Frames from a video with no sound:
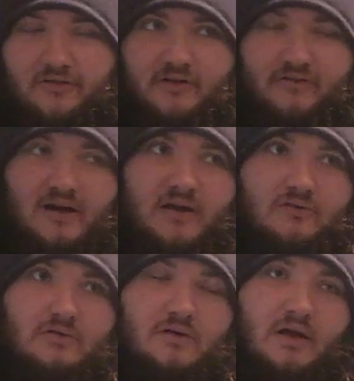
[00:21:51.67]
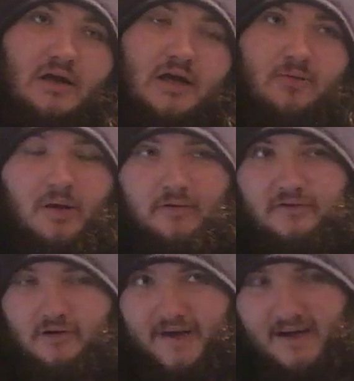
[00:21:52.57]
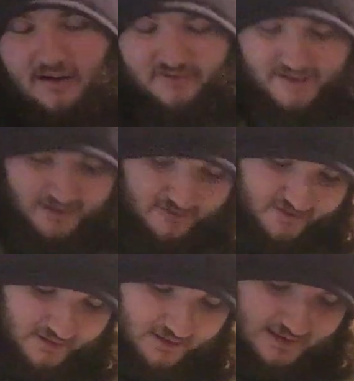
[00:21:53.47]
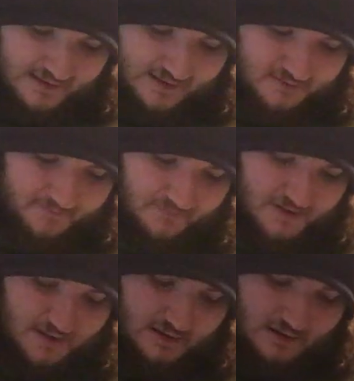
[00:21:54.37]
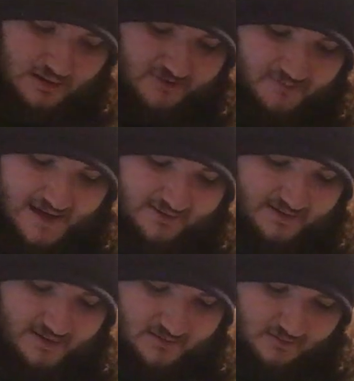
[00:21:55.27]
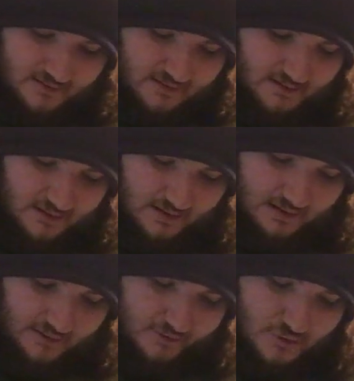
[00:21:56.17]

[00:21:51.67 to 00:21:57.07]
the Revival, maybe throw Gallows and Anderson into that. SmackDown, the